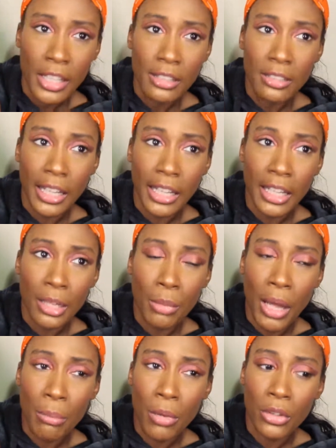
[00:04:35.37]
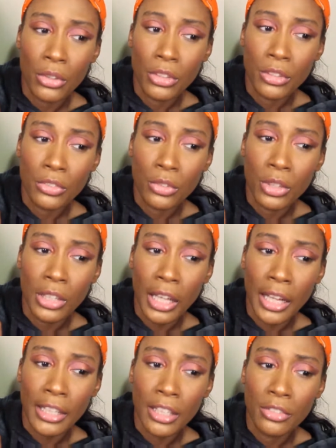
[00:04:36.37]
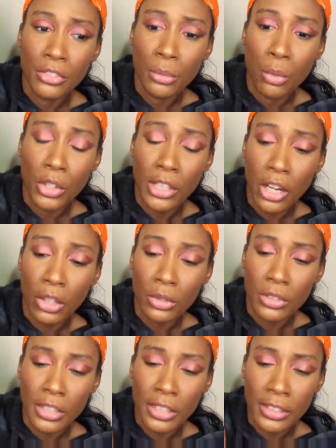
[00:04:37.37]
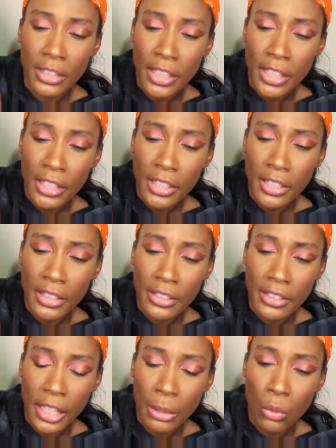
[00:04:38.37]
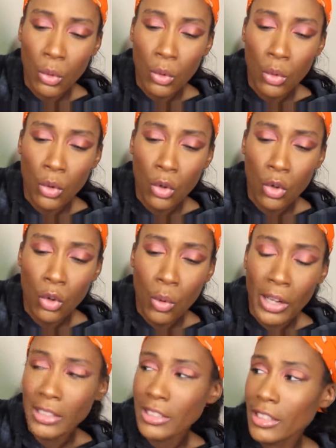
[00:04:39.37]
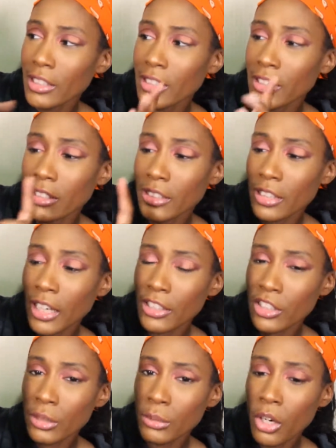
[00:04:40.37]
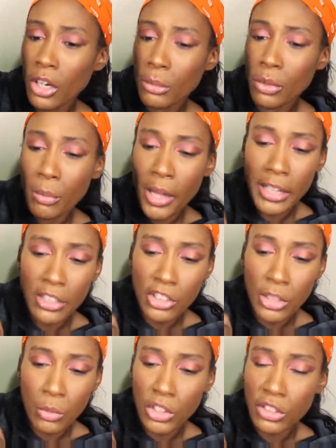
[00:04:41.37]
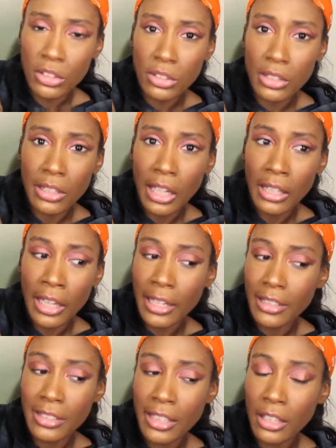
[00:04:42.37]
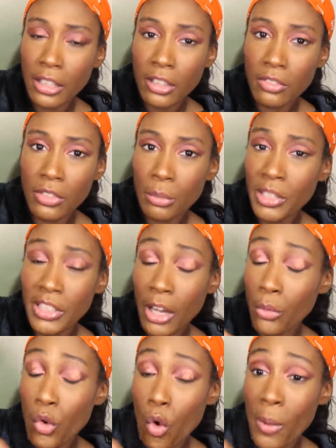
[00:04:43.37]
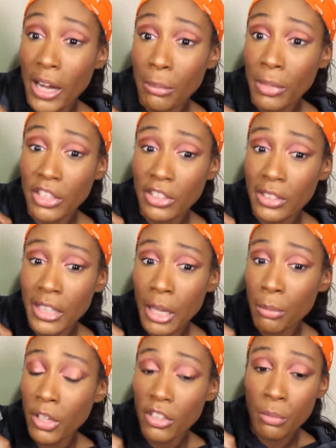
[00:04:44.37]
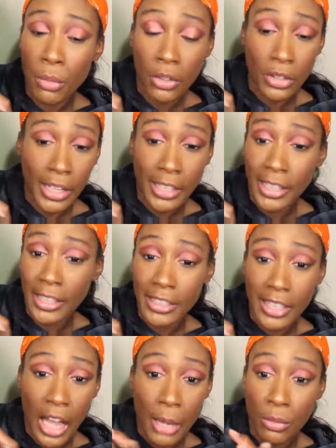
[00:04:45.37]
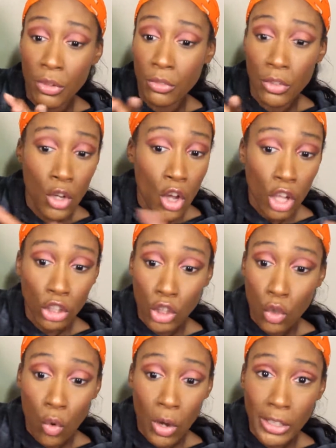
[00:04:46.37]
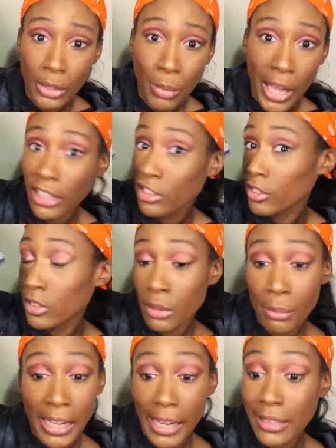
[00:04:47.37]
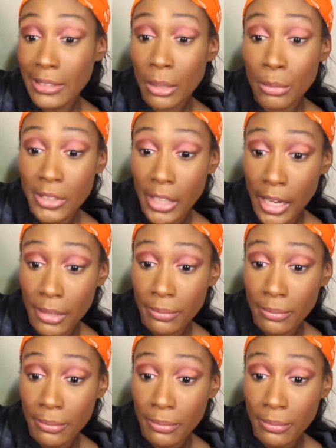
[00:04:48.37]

It's like I can buy Mothers for like a few more dollars and get the same quality, and this is like cheap cardboard packaging, which, like I said, I love to mention how nobody mentions that, but if Mother had any type of low quality packaging, somebody has something to say.